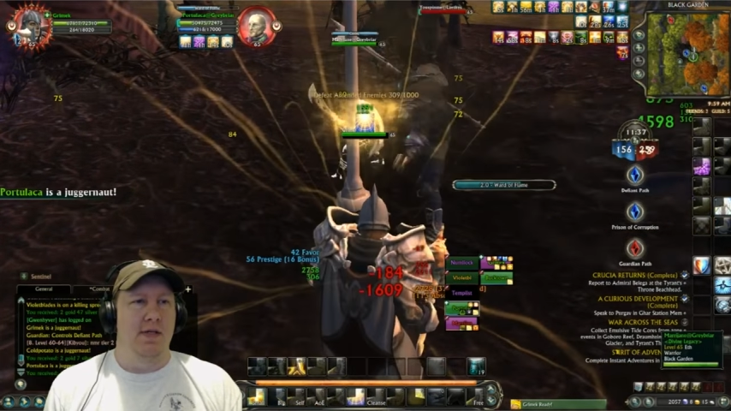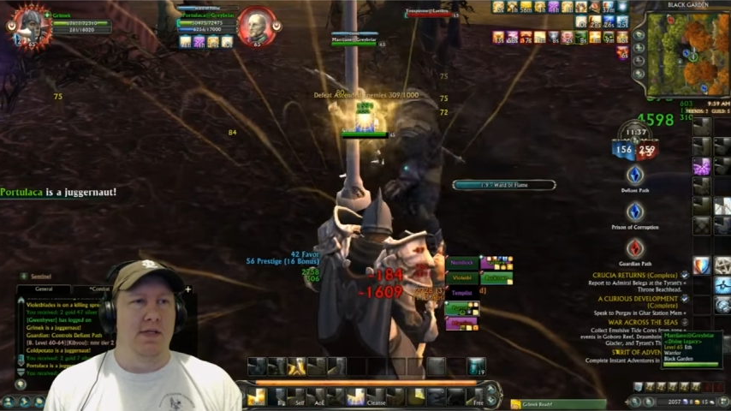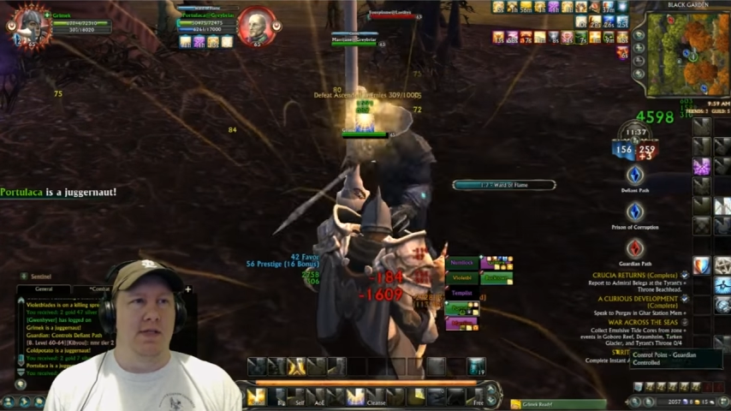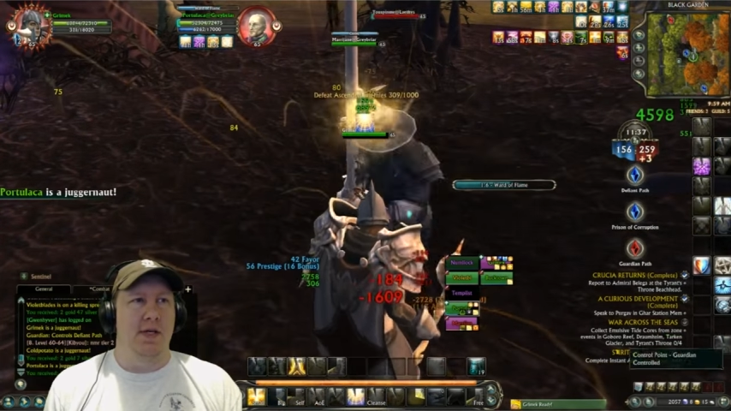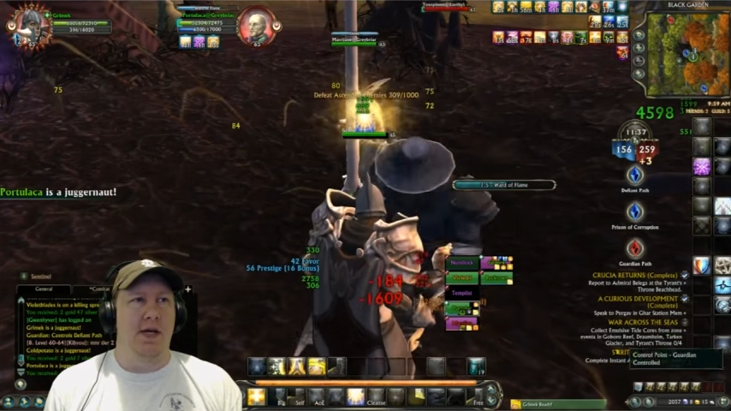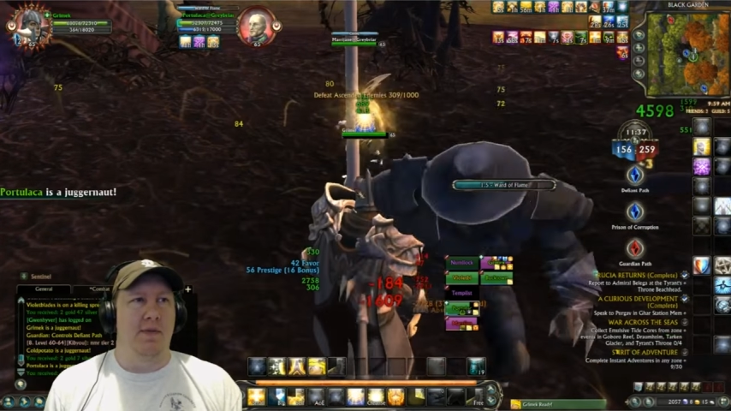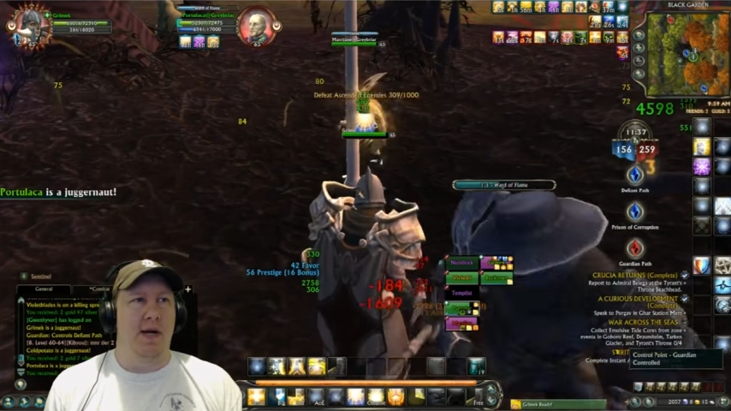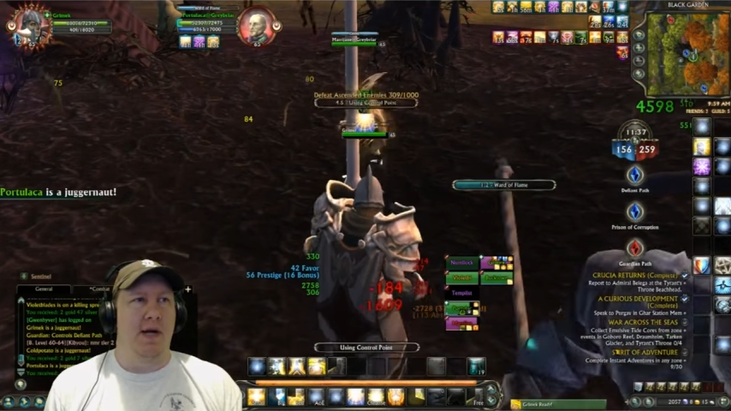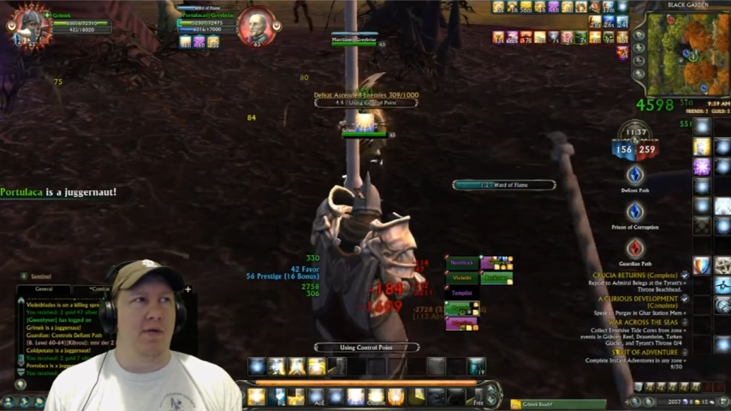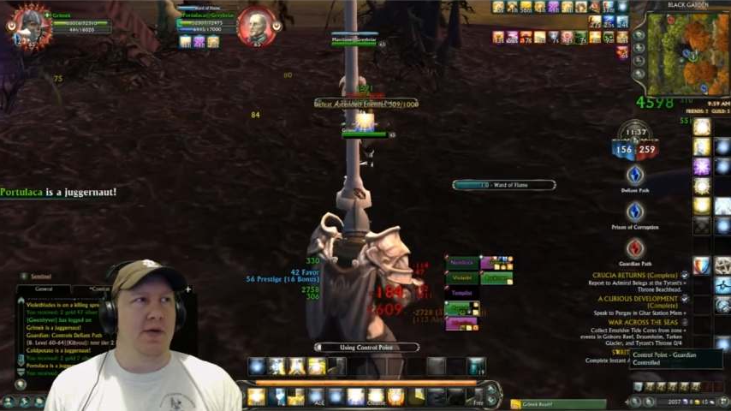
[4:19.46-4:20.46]
to help
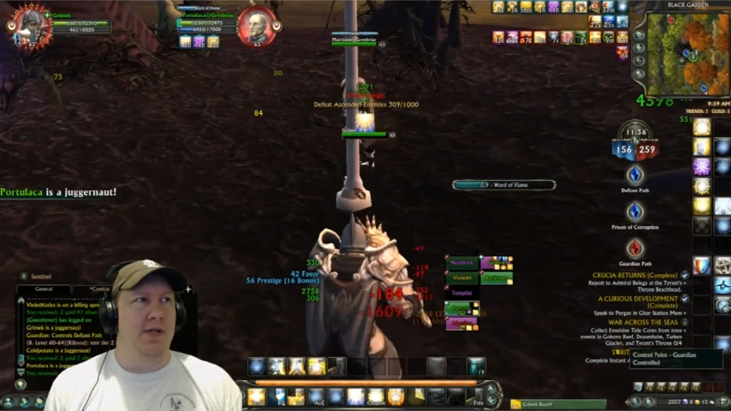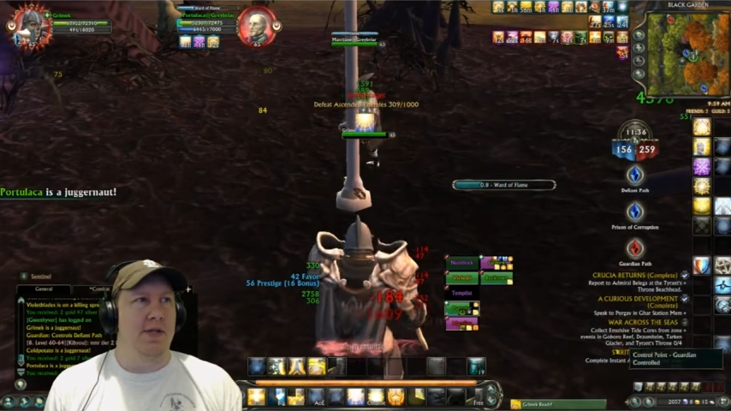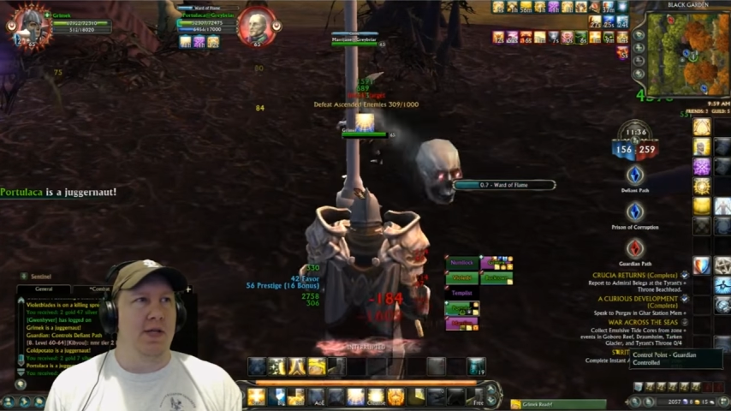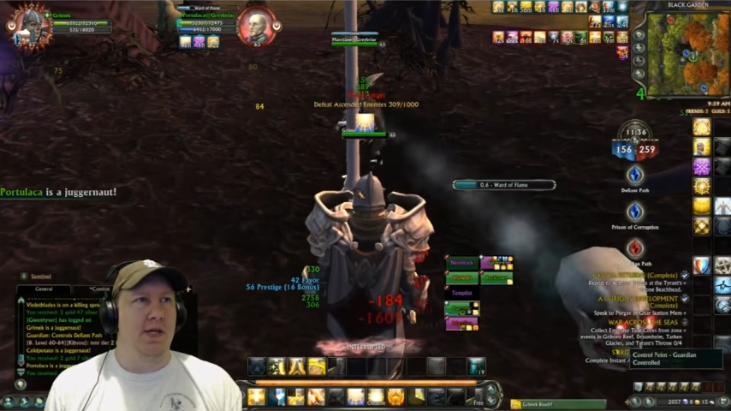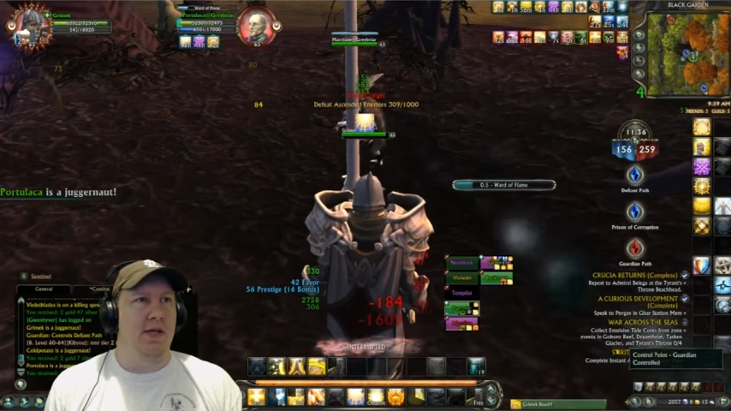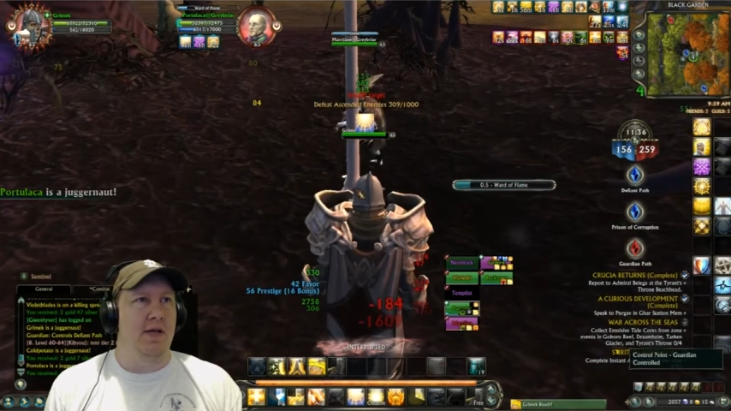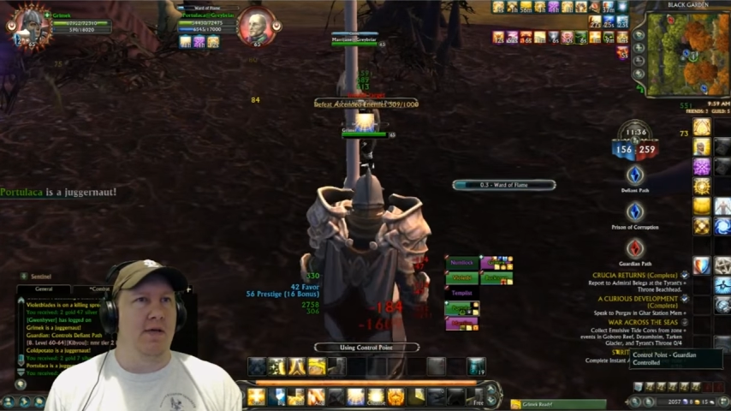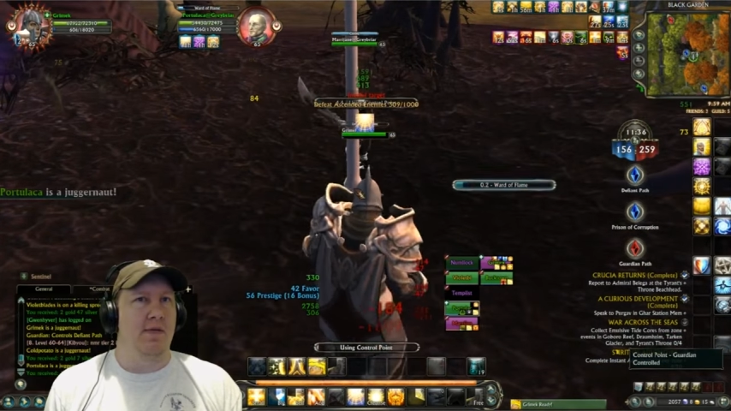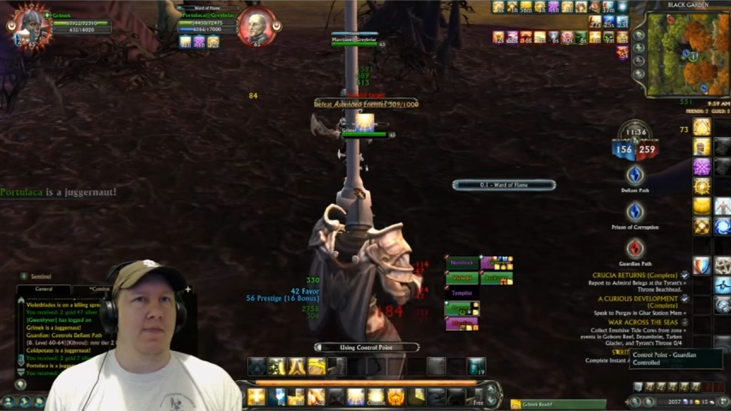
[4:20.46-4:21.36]
out with the